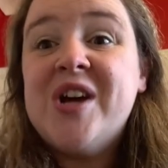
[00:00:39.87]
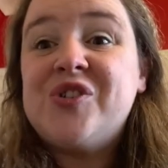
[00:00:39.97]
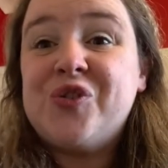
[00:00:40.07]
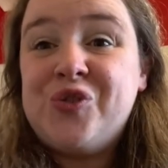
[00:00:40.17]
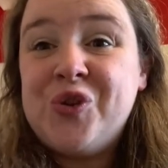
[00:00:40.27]

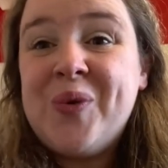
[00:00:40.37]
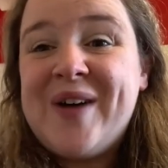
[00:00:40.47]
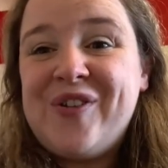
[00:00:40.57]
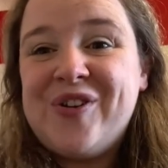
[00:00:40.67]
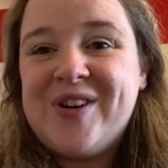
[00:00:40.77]
So do
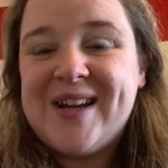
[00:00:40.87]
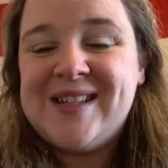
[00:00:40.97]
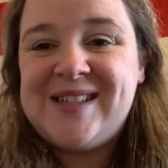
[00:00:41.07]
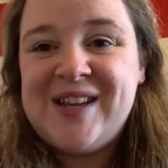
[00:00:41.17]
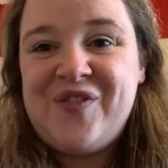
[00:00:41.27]
have a look
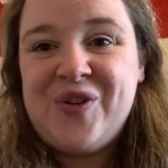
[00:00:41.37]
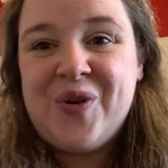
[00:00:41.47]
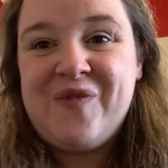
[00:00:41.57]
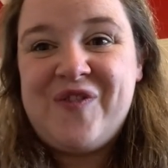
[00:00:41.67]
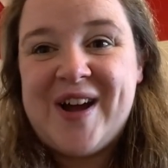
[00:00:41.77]
and see if you
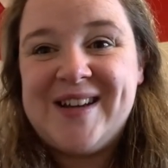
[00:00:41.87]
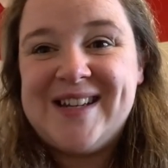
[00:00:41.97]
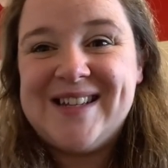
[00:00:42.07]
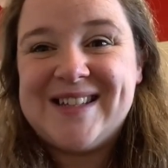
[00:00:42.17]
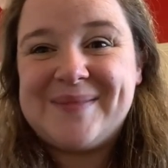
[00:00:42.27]
can find
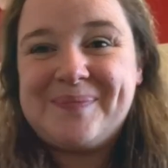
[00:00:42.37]
it.